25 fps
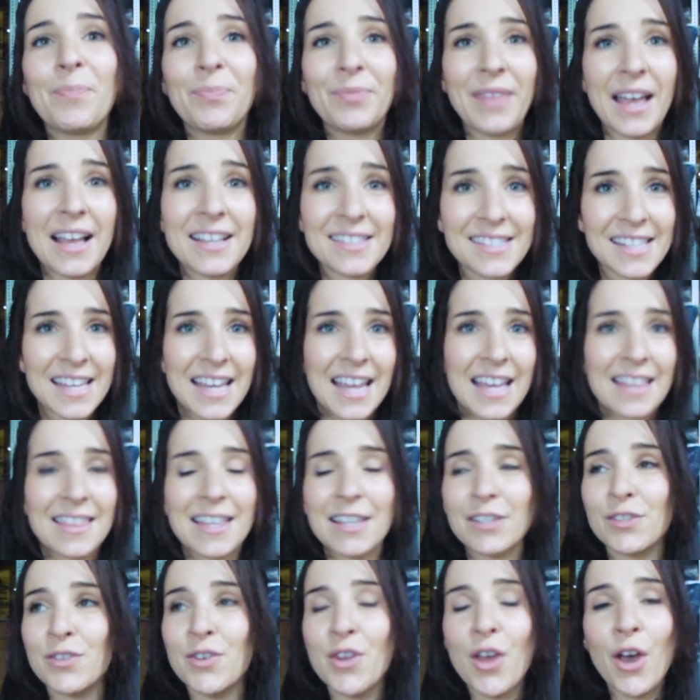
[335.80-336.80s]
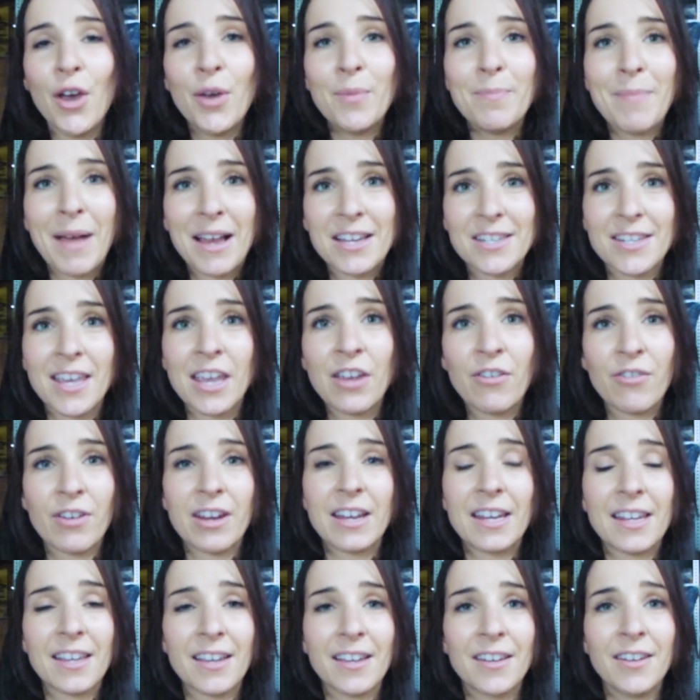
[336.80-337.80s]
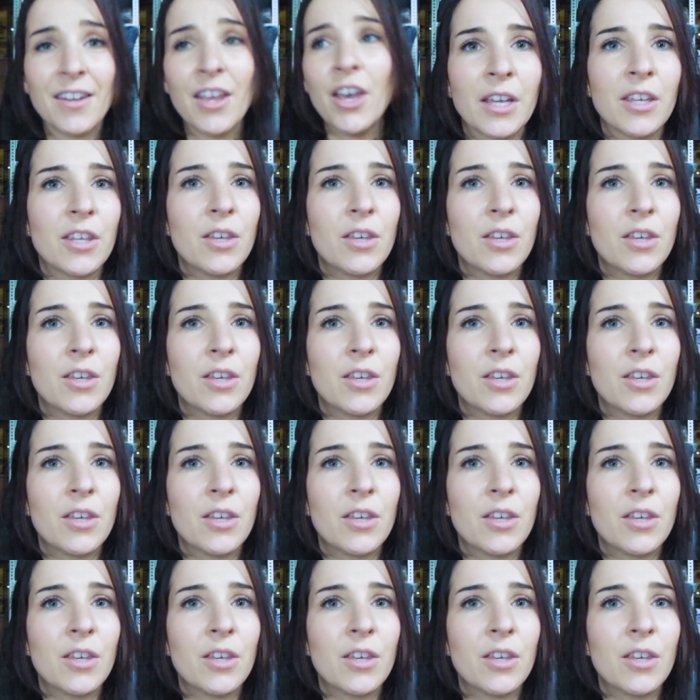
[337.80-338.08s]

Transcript: That's it, there's no magic ingredient.